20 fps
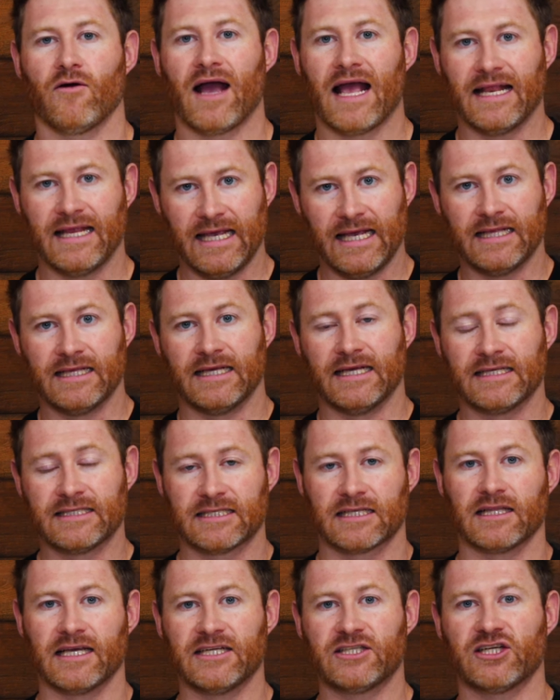and in the
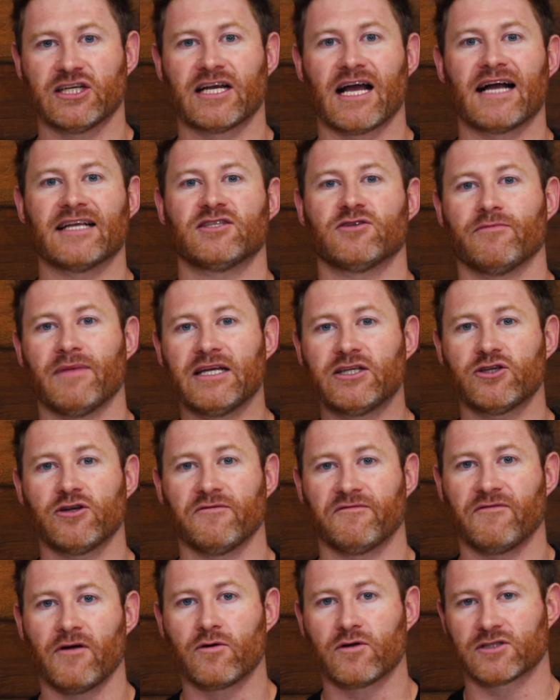installation guide, so make sure you
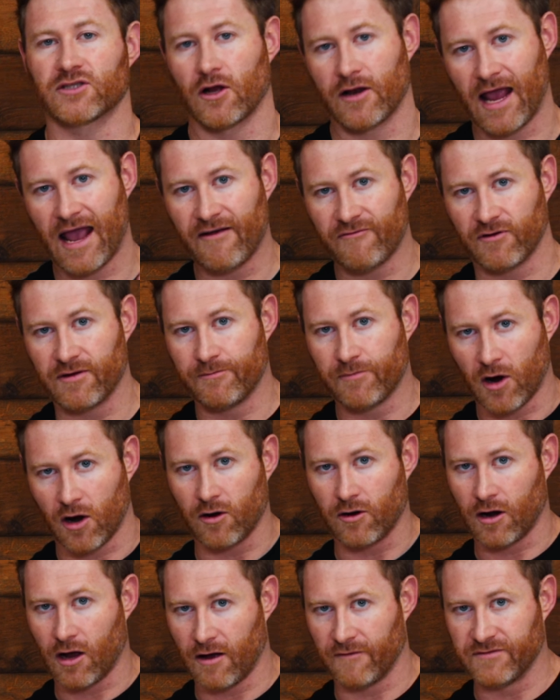focus on every
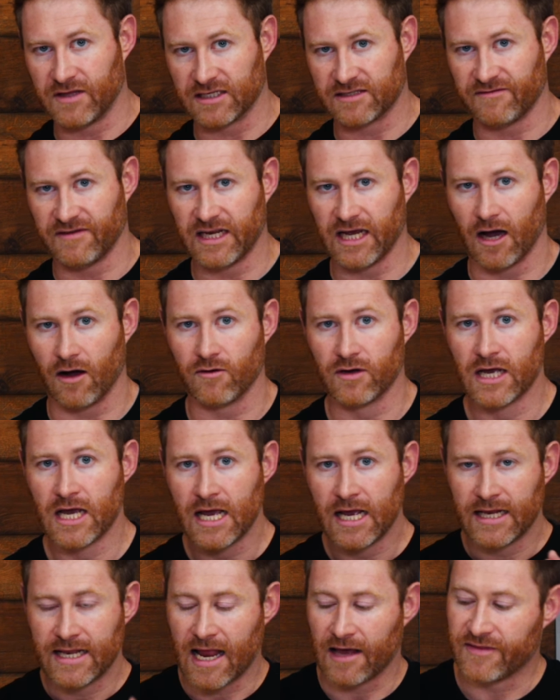part of this video.
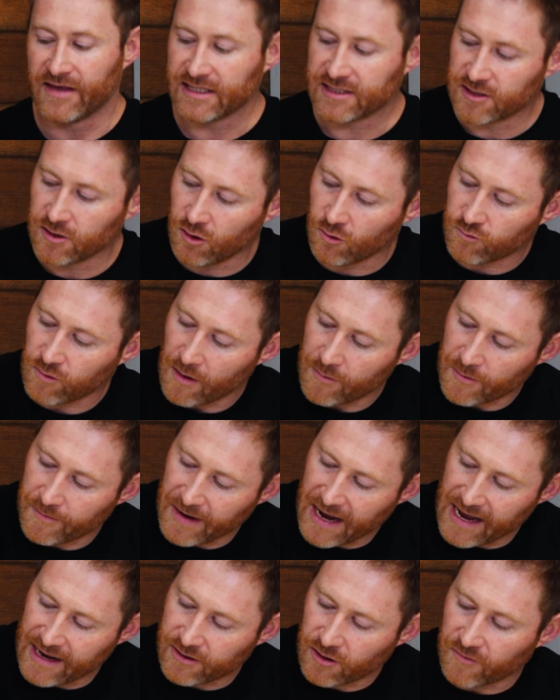Now, this little rubber
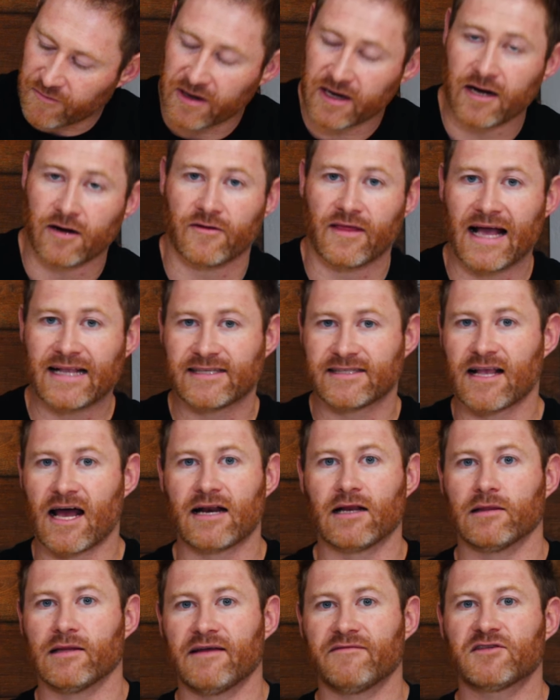band over here, that's not
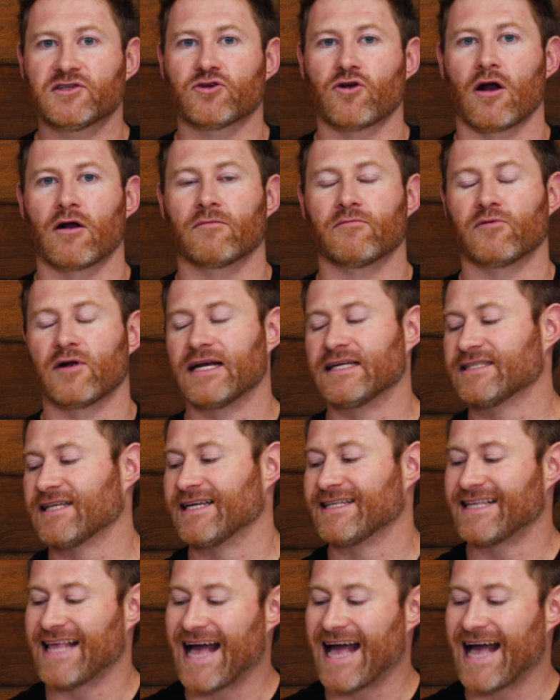a Livestrong bracelet.